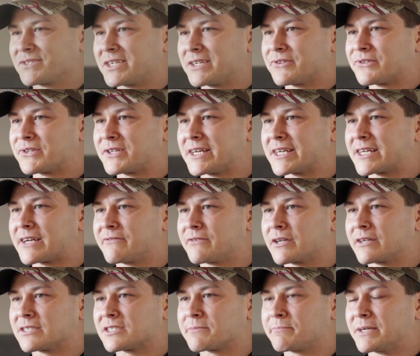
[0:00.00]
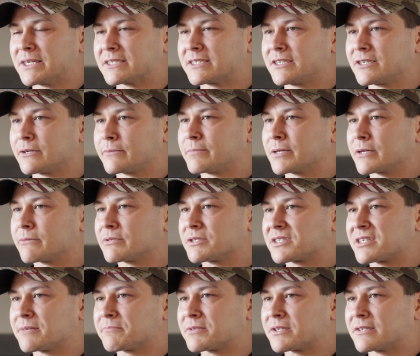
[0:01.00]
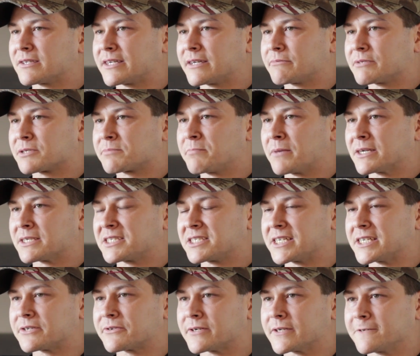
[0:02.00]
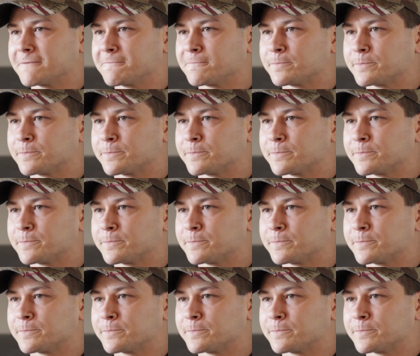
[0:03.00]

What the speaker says: Didn't think of it as a big deal, but it was something that was my secret.